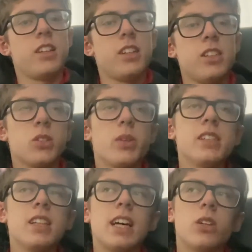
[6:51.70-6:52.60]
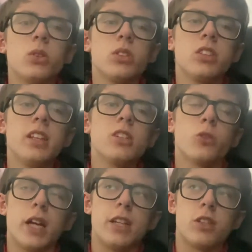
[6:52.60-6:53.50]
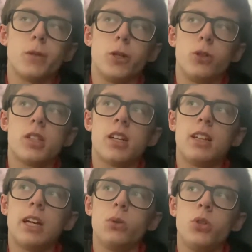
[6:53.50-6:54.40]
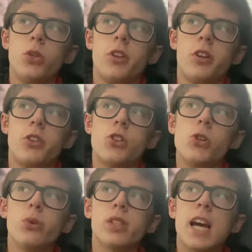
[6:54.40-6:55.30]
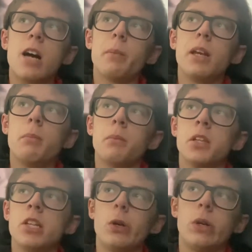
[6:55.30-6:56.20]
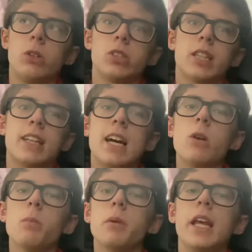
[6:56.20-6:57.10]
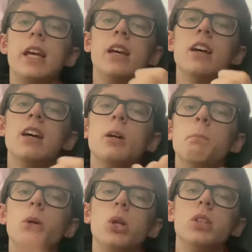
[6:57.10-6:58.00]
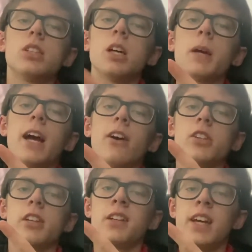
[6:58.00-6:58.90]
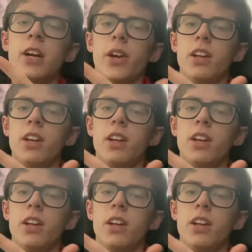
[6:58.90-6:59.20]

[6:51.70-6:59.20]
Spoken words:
So this creative mode allows you to choose how many materials and how many bullets a character can carry.